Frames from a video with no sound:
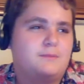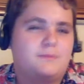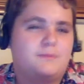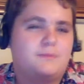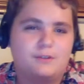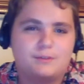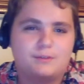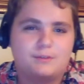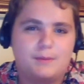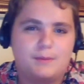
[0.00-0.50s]

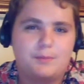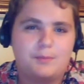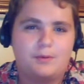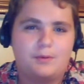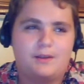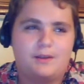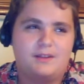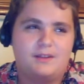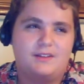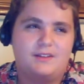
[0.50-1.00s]
those people
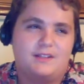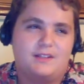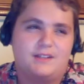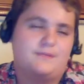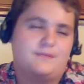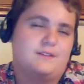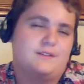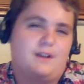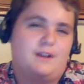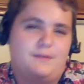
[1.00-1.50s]
get, and that's
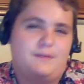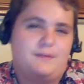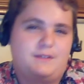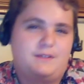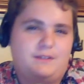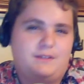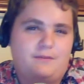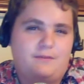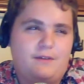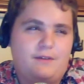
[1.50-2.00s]
what's
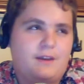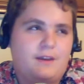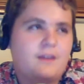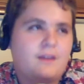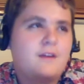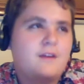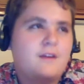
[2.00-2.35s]
obviously fake